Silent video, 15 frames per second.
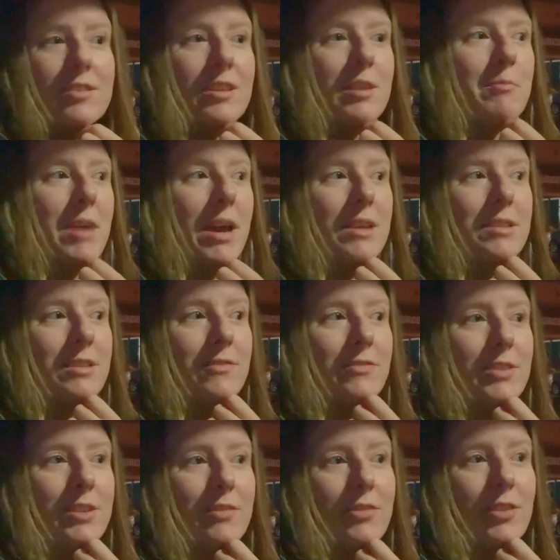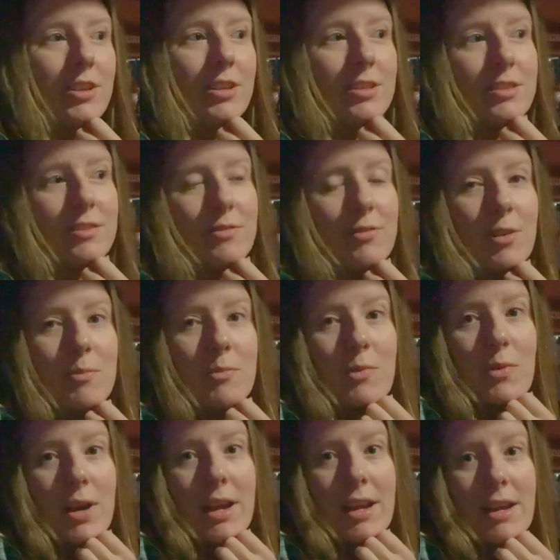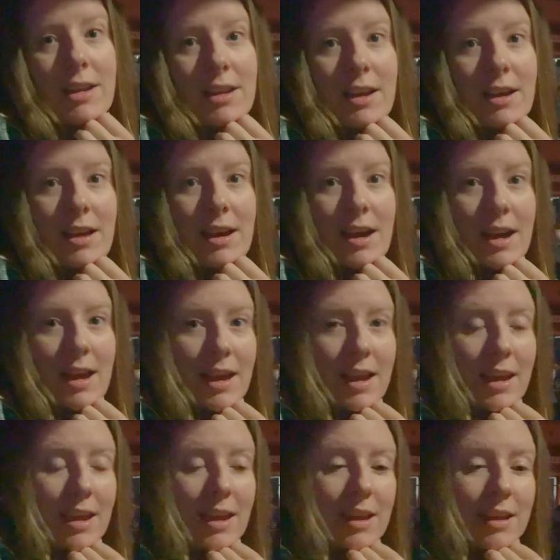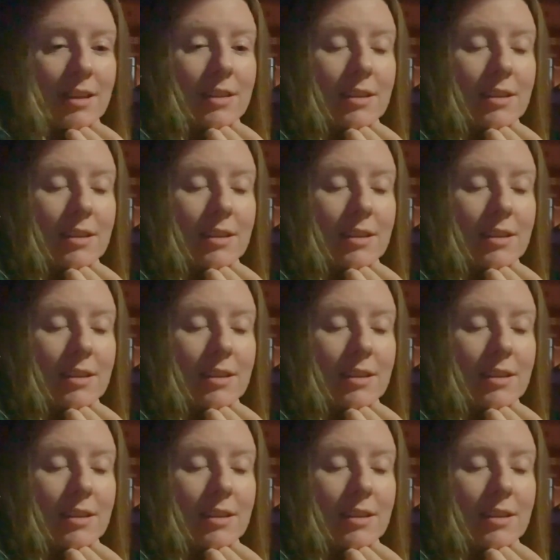a massive difference from when I